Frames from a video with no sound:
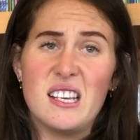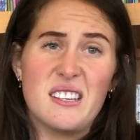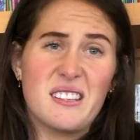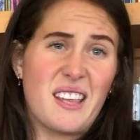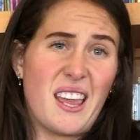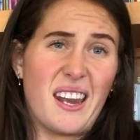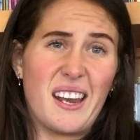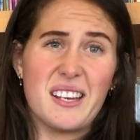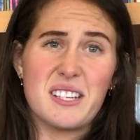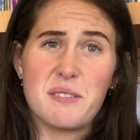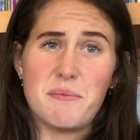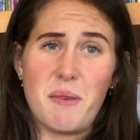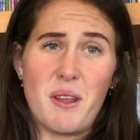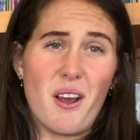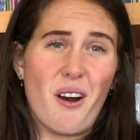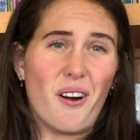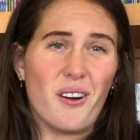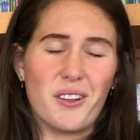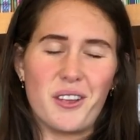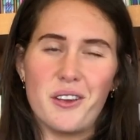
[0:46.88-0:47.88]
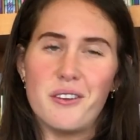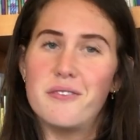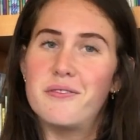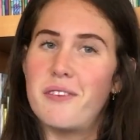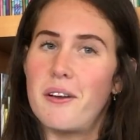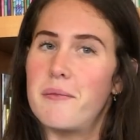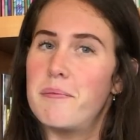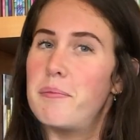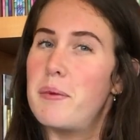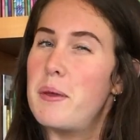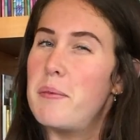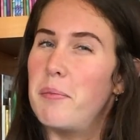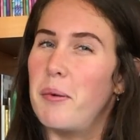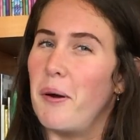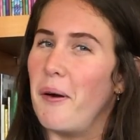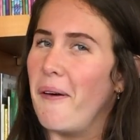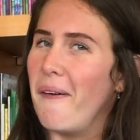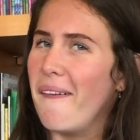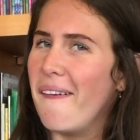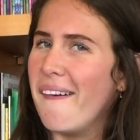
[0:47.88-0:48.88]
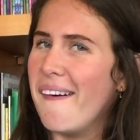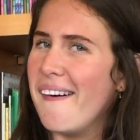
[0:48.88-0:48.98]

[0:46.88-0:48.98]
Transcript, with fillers: getting to meet all you fun people.